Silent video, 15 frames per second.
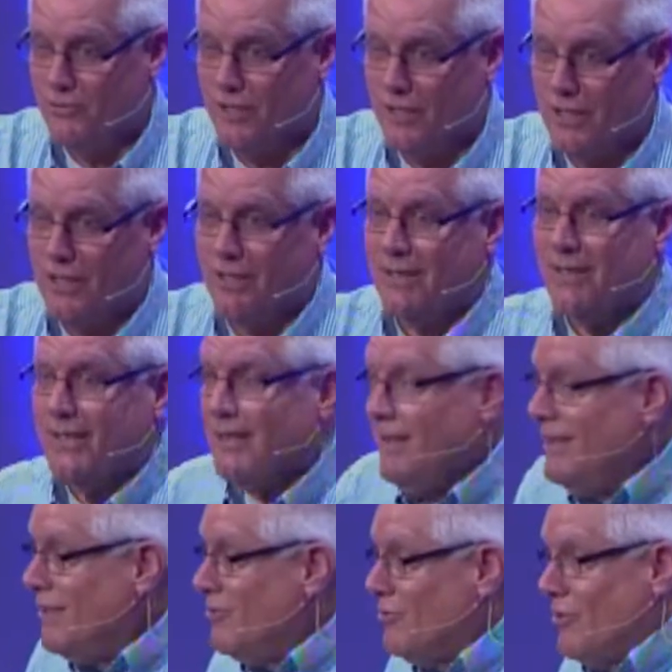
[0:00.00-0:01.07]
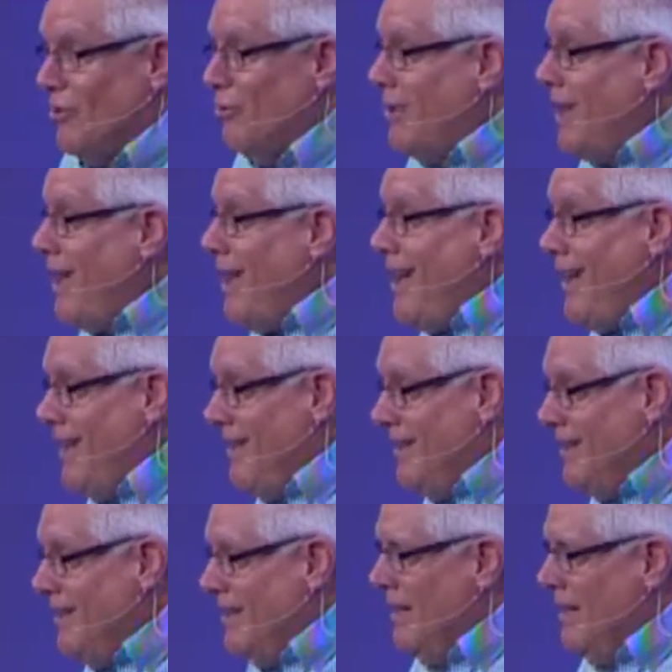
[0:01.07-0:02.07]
didn't. It's okay.